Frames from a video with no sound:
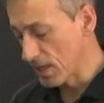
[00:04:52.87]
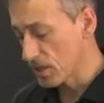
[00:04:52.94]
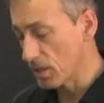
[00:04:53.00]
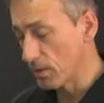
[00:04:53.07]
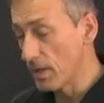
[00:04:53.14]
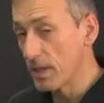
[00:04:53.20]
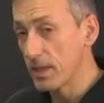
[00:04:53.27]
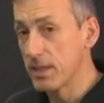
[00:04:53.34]

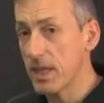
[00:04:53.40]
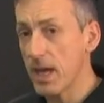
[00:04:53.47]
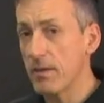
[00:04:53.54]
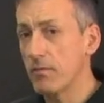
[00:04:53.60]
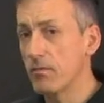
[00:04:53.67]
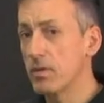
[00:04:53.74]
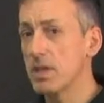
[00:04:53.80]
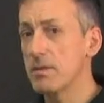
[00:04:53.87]
So
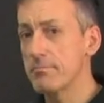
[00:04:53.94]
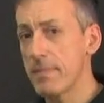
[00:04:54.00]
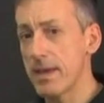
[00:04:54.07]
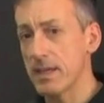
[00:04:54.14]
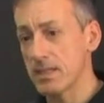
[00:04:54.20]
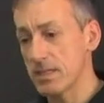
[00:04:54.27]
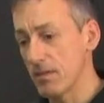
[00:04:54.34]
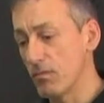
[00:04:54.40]
that really
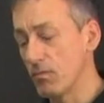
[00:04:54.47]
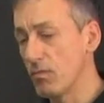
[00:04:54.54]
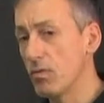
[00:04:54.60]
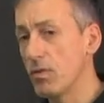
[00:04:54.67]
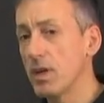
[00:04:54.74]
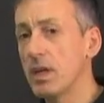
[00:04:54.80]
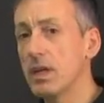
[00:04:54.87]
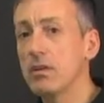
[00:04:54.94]
makes it
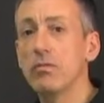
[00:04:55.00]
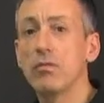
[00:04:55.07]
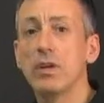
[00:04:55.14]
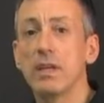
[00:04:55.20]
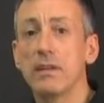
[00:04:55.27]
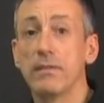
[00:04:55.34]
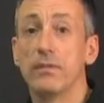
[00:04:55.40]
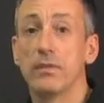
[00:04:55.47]
really,
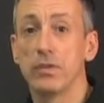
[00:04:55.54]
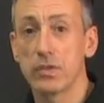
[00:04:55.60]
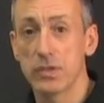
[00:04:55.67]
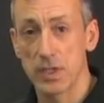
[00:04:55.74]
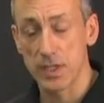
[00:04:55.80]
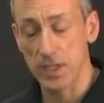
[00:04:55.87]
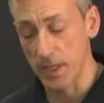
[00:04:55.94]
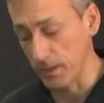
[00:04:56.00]
really
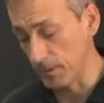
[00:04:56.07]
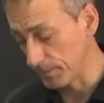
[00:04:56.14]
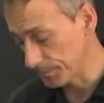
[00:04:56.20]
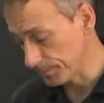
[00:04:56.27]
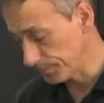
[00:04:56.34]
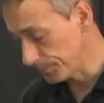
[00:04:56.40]
versatile.